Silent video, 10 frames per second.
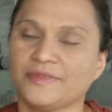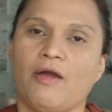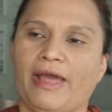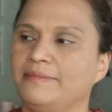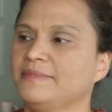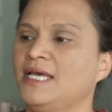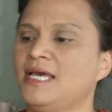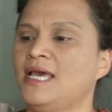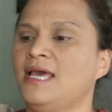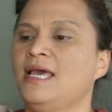okay,
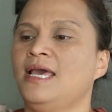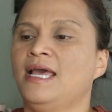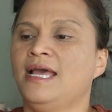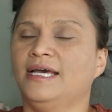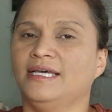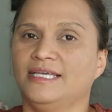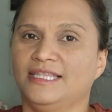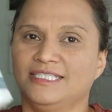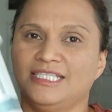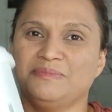
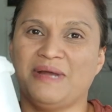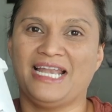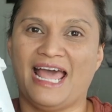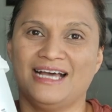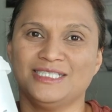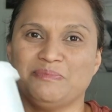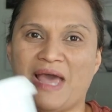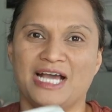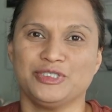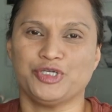this is my last
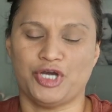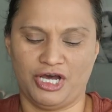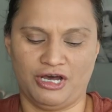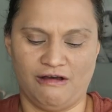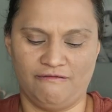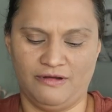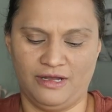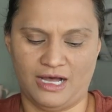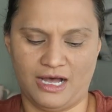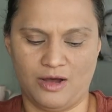batch of
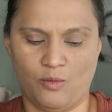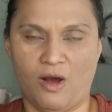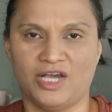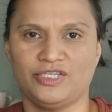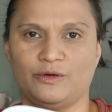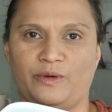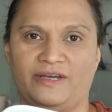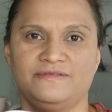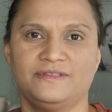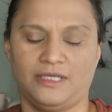uh, washer
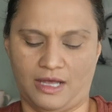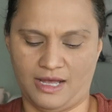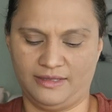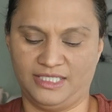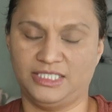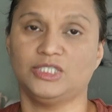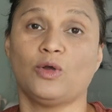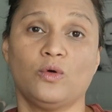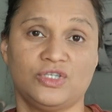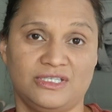whiffs. Uh, this is
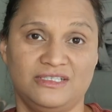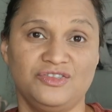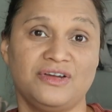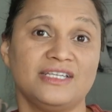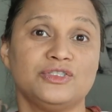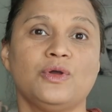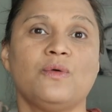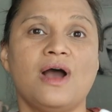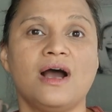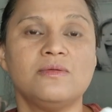Ocean. You guys
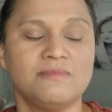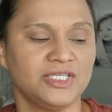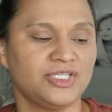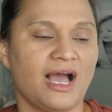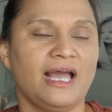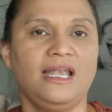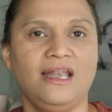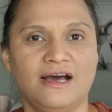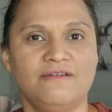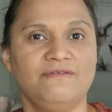know how much I
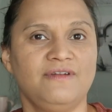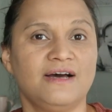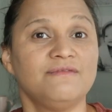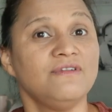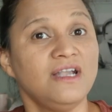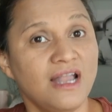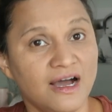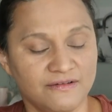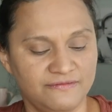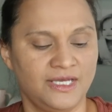love, love,
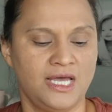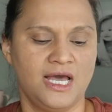love